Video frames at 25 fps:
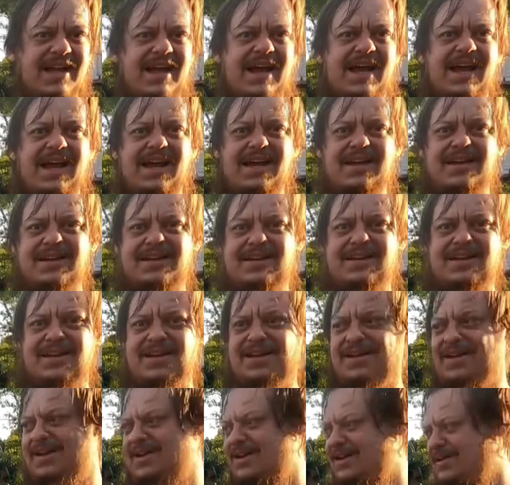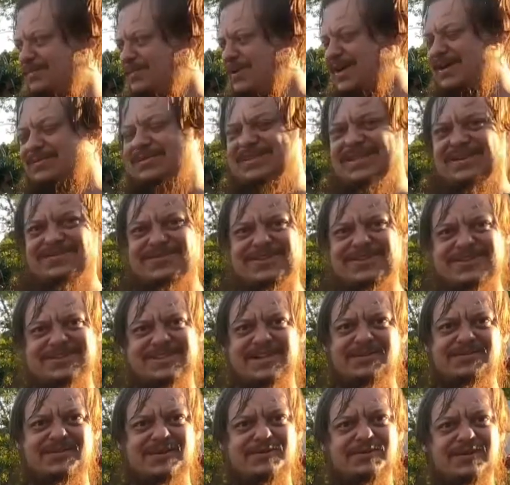and pick up a set for
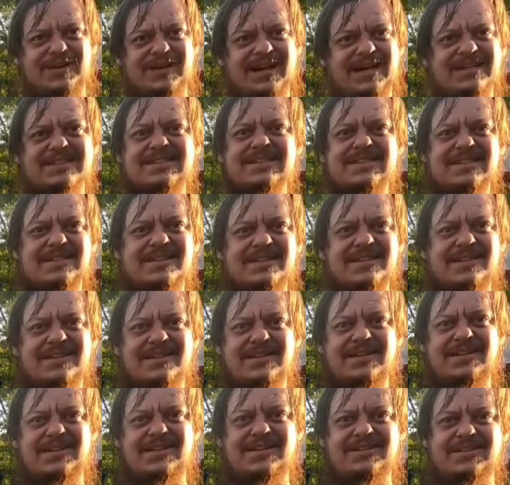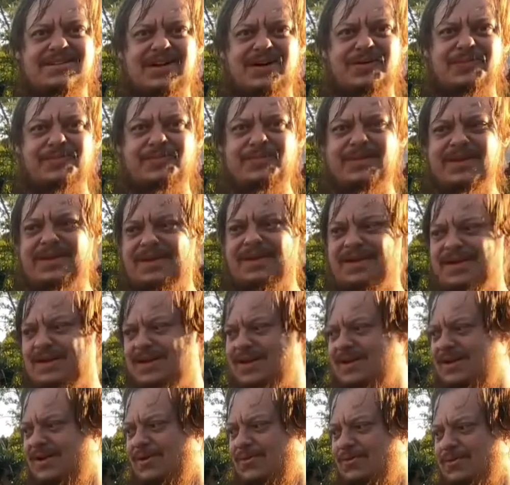yourself. They're pretty nice. So yeah.
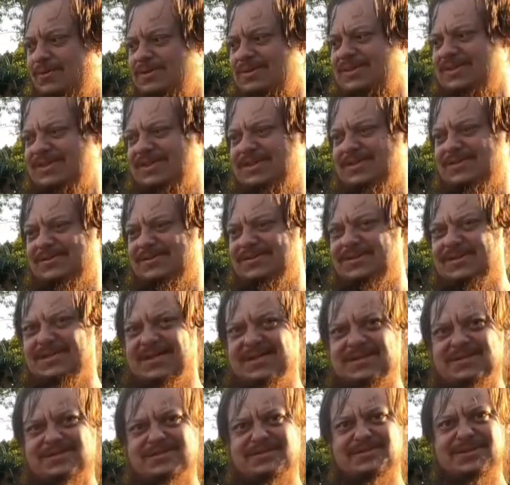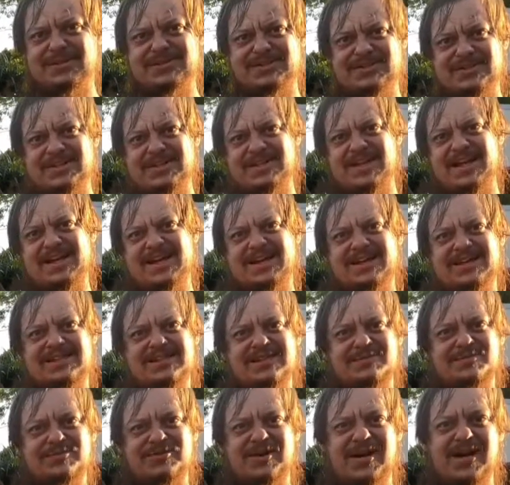we'll see you in the next one. Make sure to like,
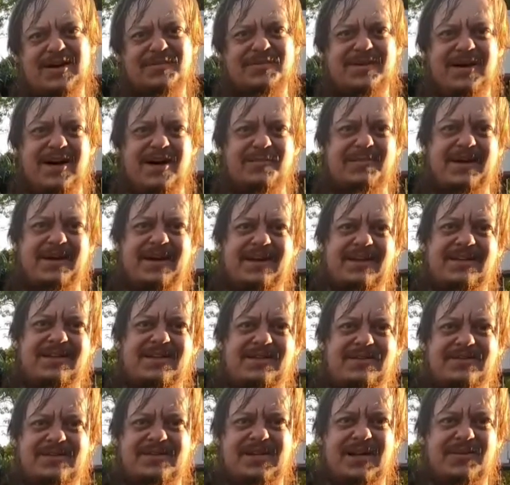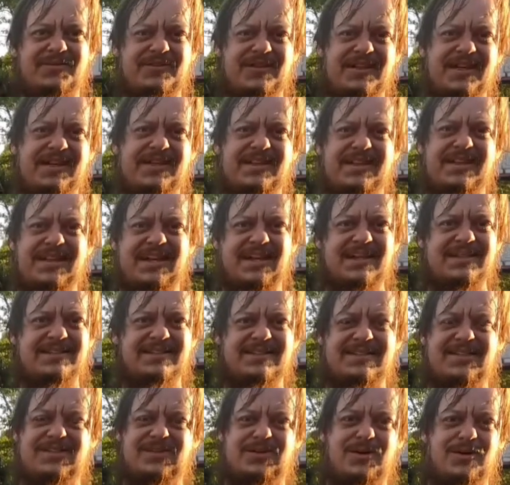subscribe, comment, do stuff, click
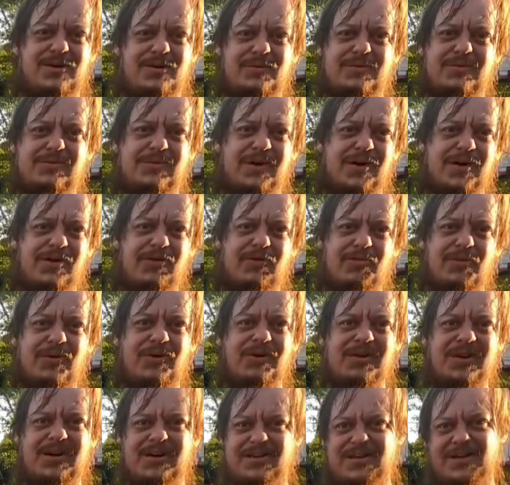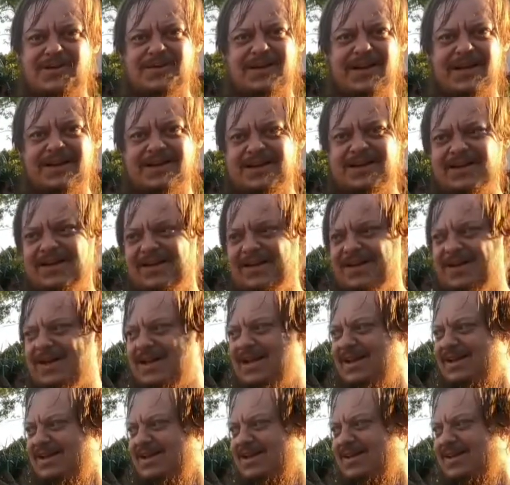things. There's a whole rigmarole. you all know that. Mm-hmm.
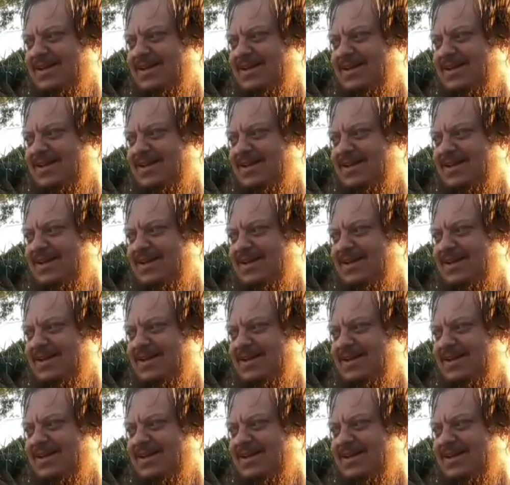and